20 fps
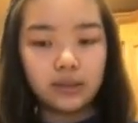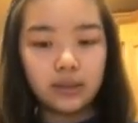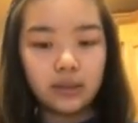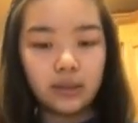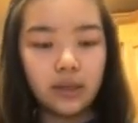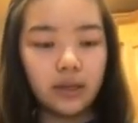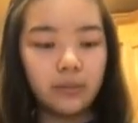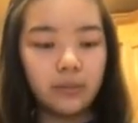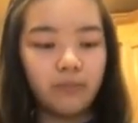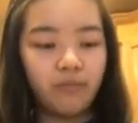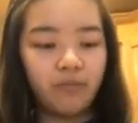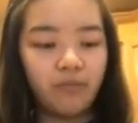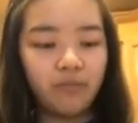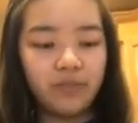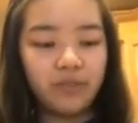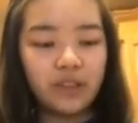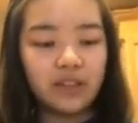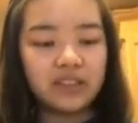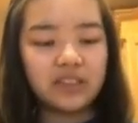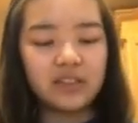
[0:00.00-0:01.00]

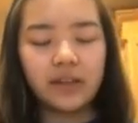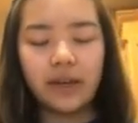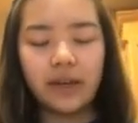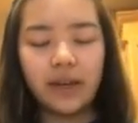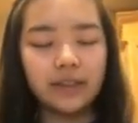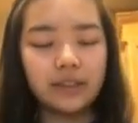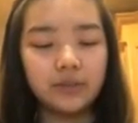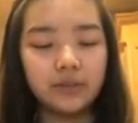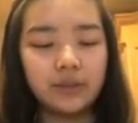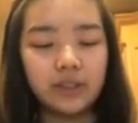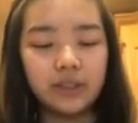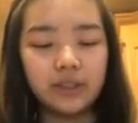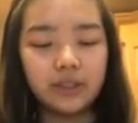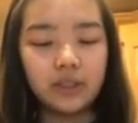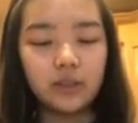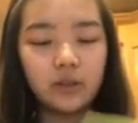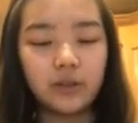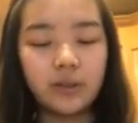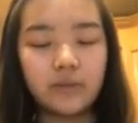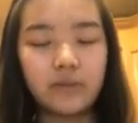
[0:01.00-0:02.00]
It's okay. I don't need to
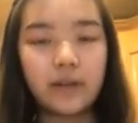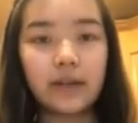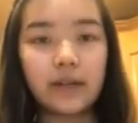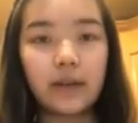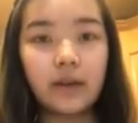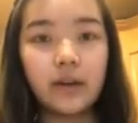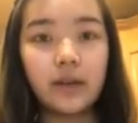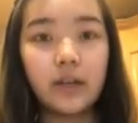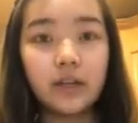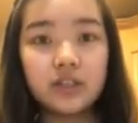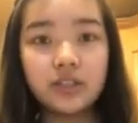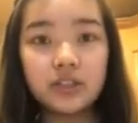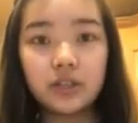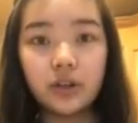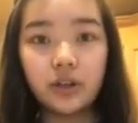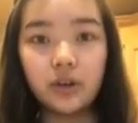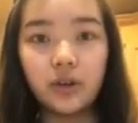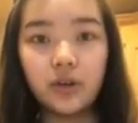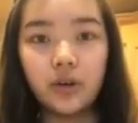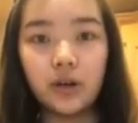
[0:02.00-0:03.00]
open it right now.
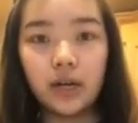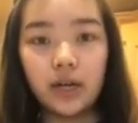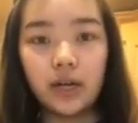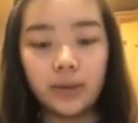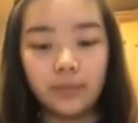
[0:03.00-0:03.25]
So